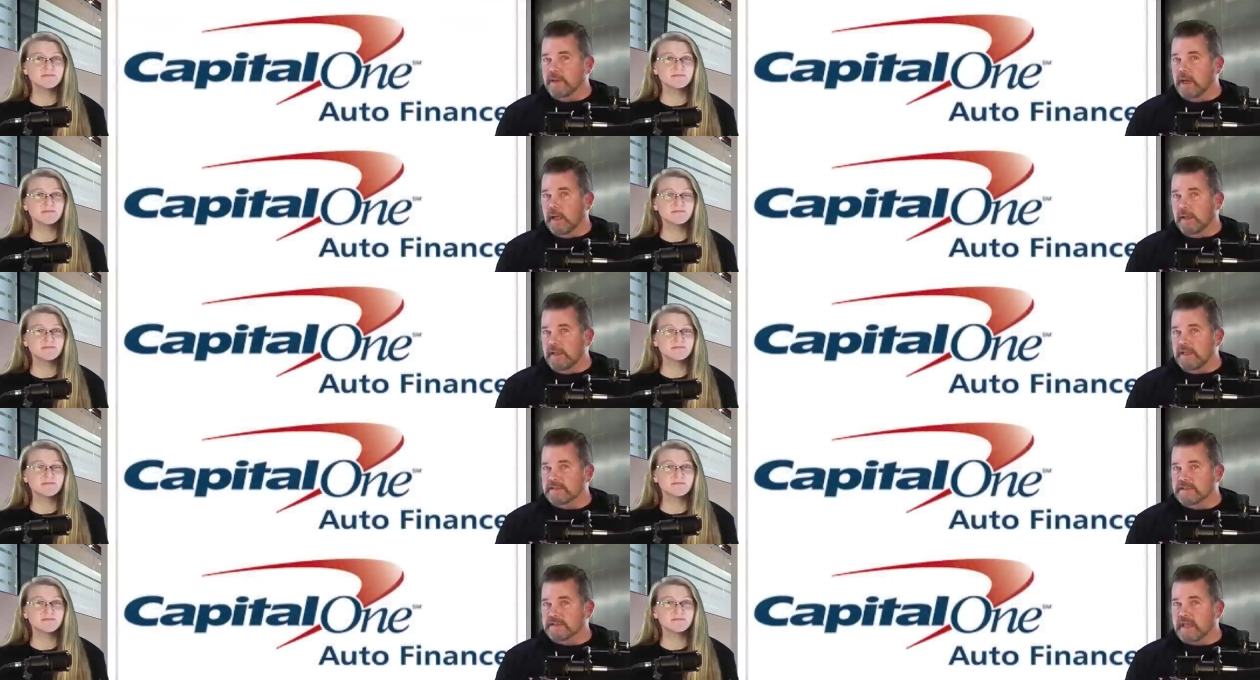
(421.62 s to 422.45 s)
Speaker 1: but not
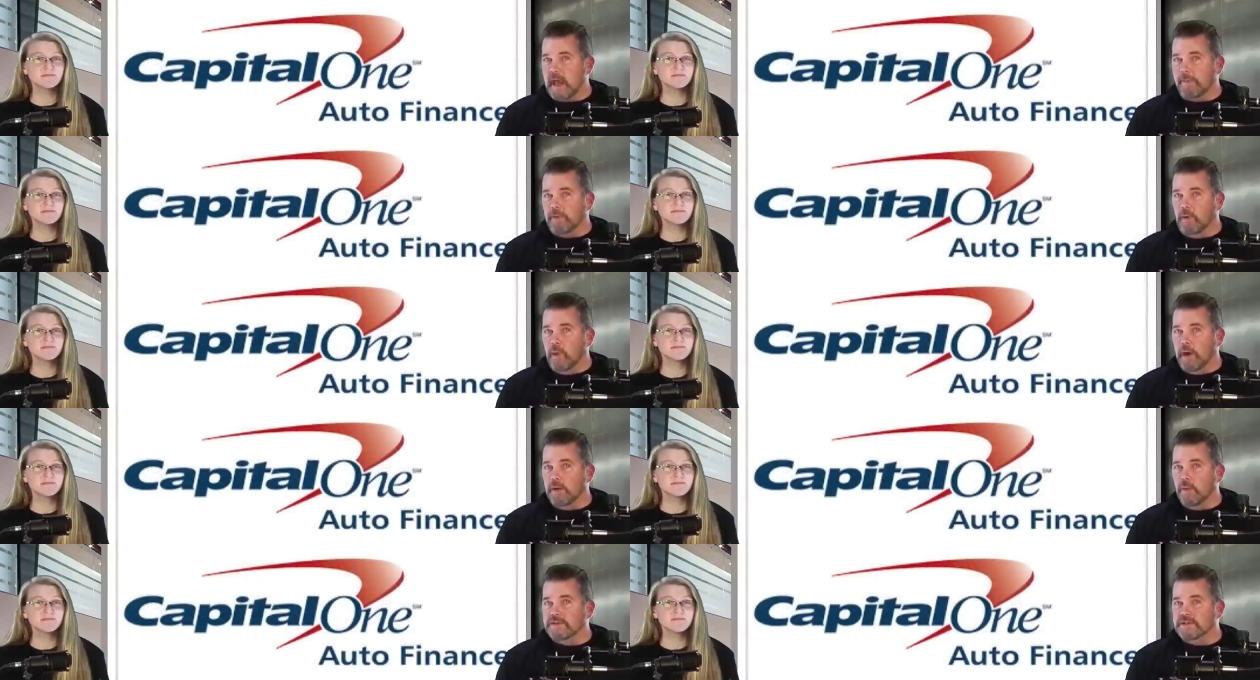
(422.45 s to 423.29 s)
least is Capital
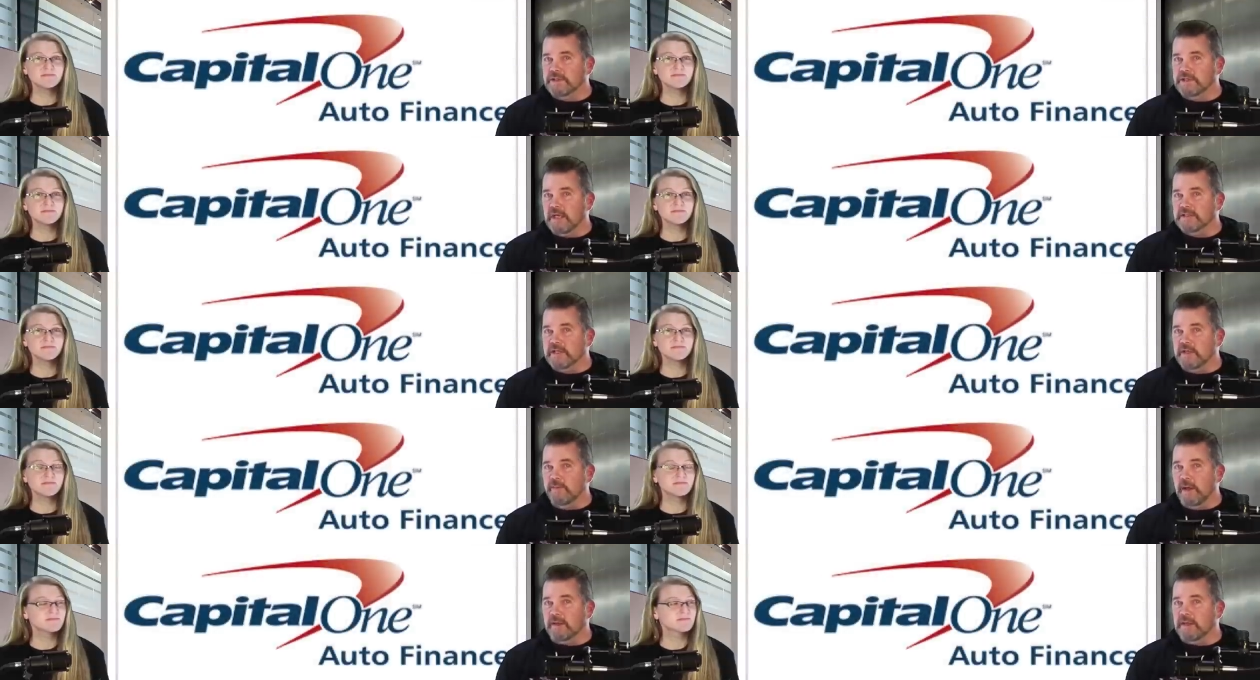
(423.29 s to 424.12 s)
One. We suggest that
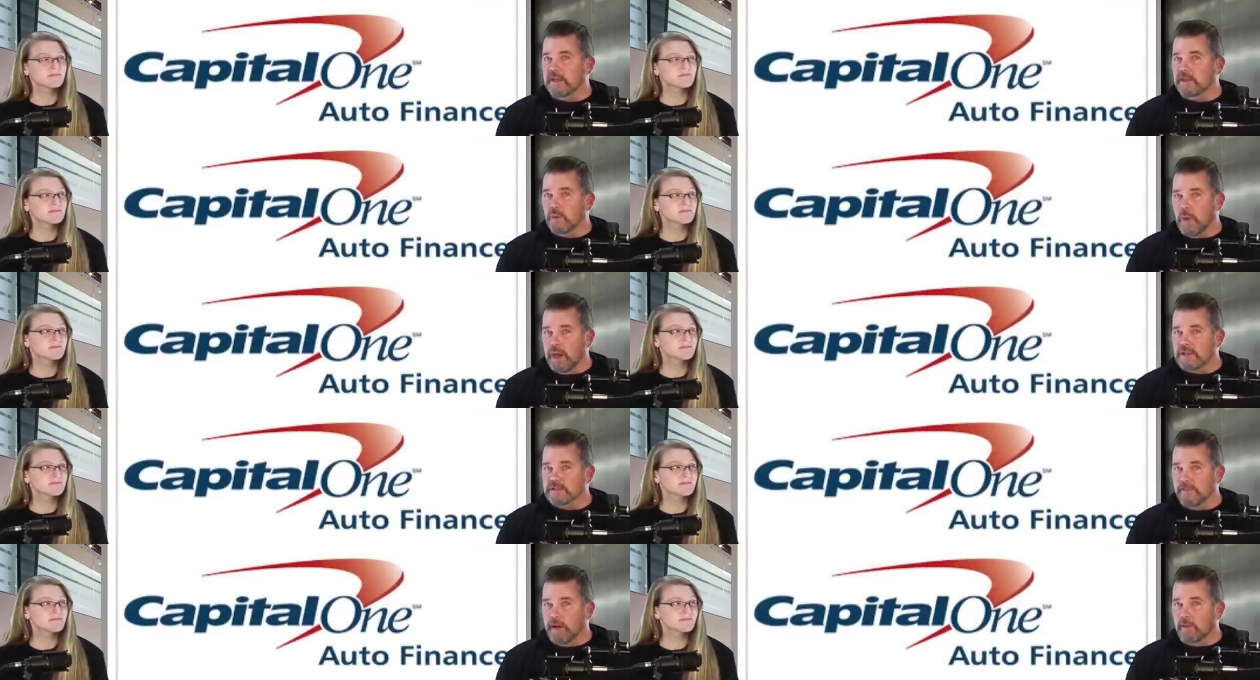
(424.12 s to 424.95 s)
you might think
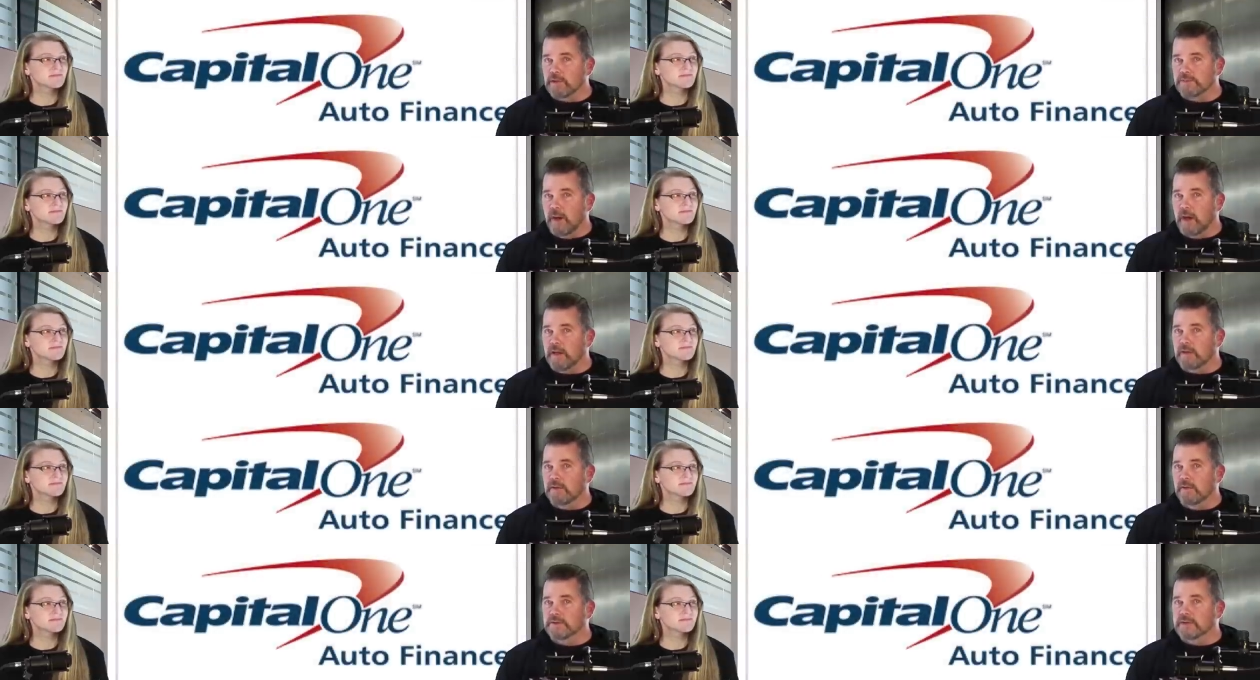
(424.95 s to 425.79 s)
twice about responding
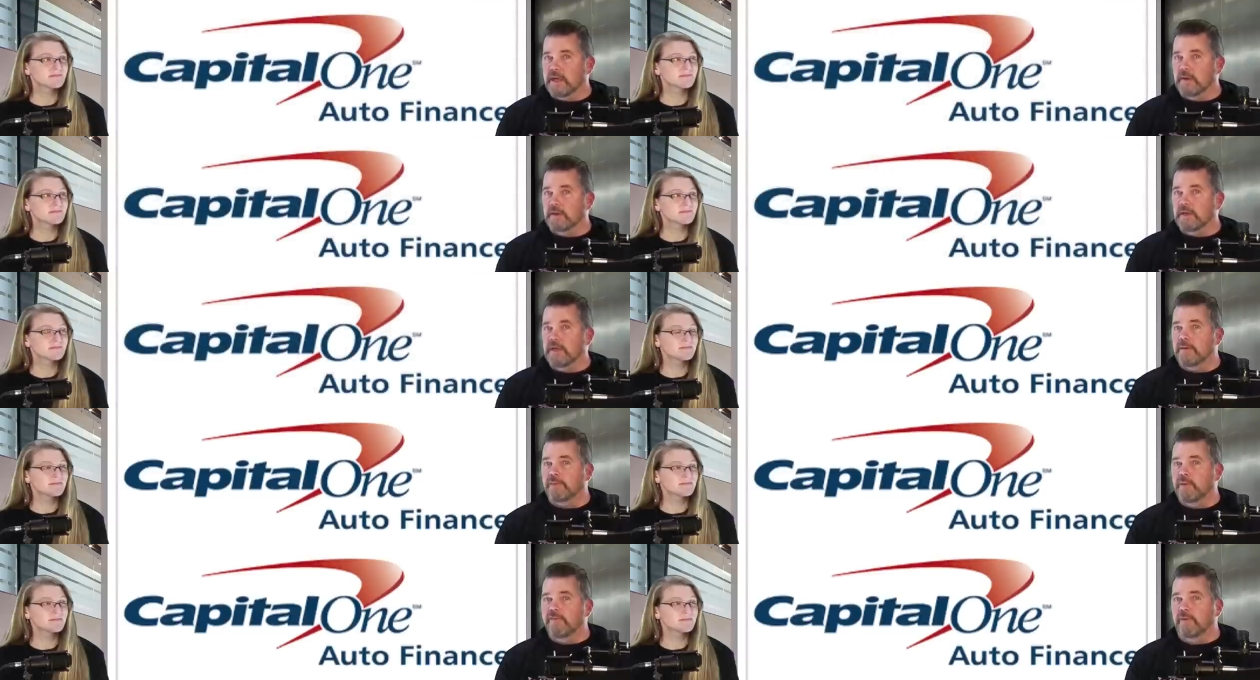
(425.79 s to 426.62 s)
to those guaranteed
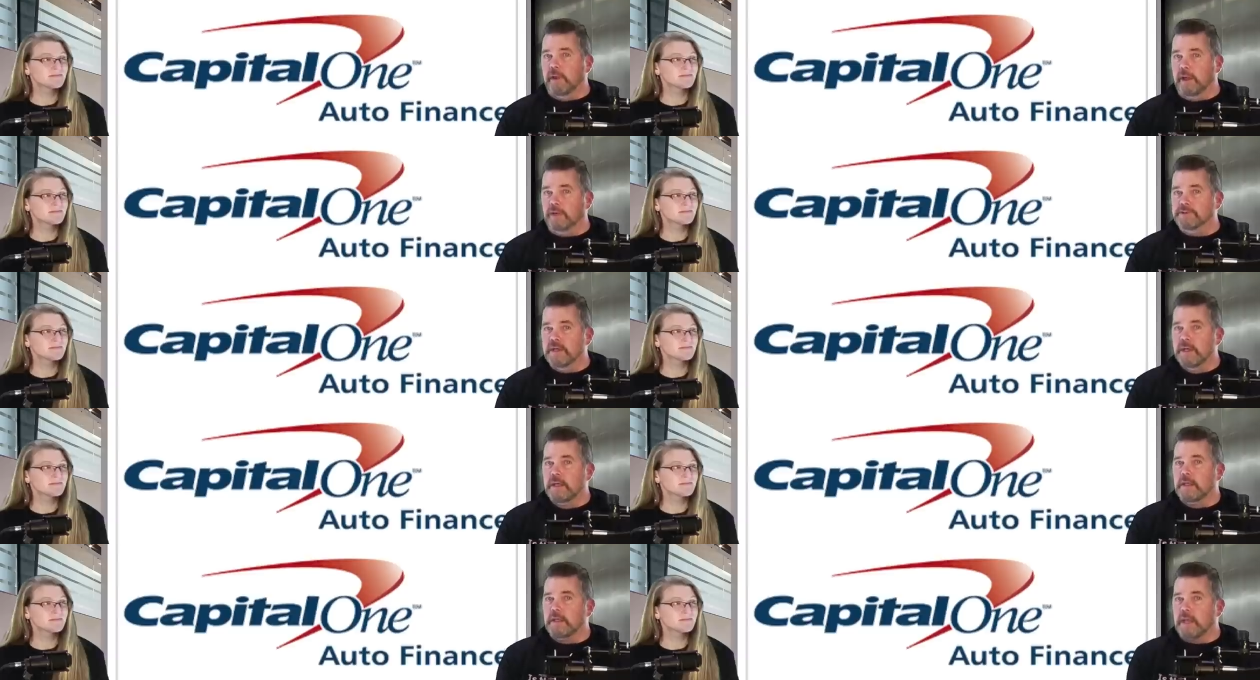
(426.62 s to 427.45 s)
approval letters
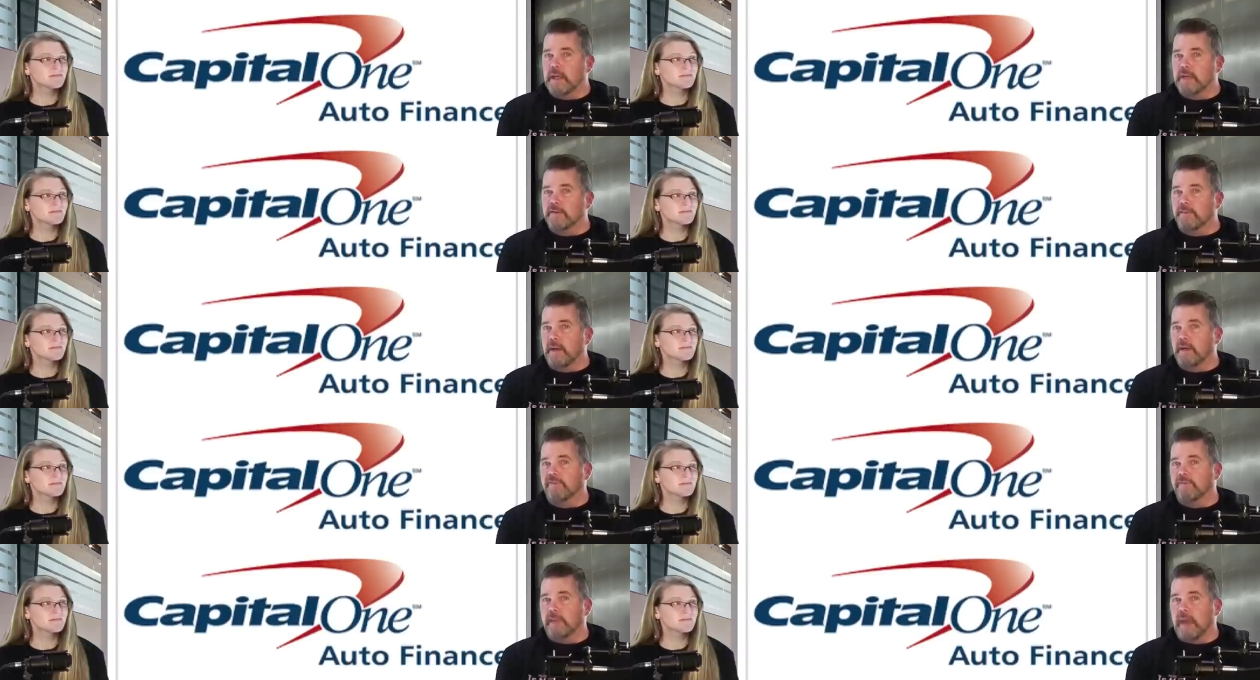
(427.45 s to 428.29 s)
you get in the
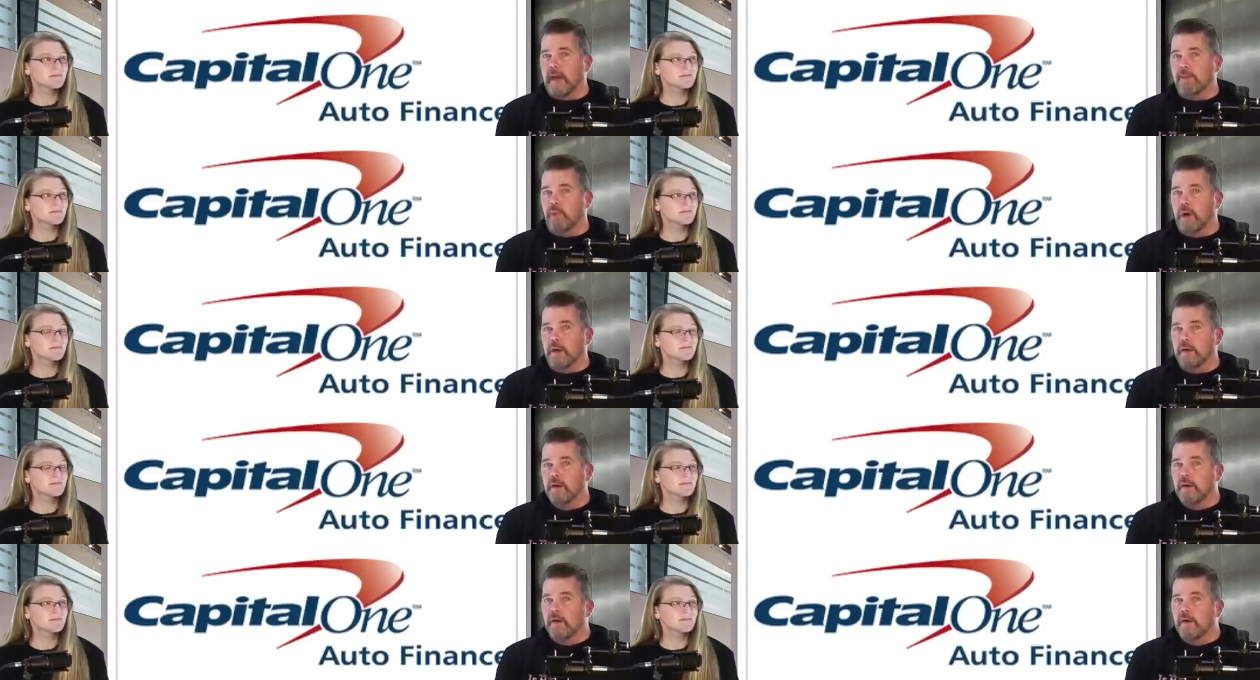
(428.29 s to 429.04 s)
mail from Cap One.